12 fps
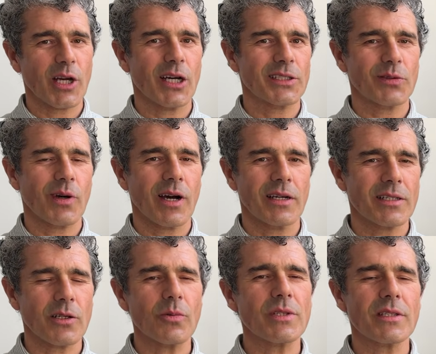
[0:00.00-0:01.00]
R2R
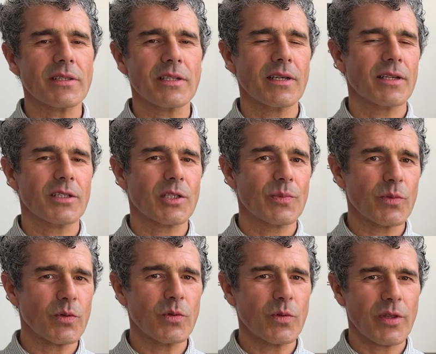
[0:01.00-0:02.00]
is always on the
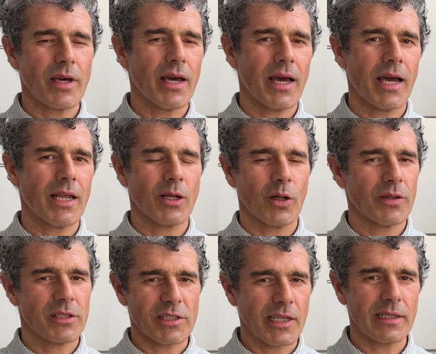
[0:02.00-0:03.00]
smooth and on
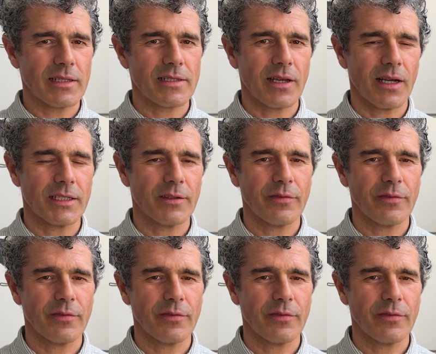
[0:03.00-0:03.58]
the gentle side.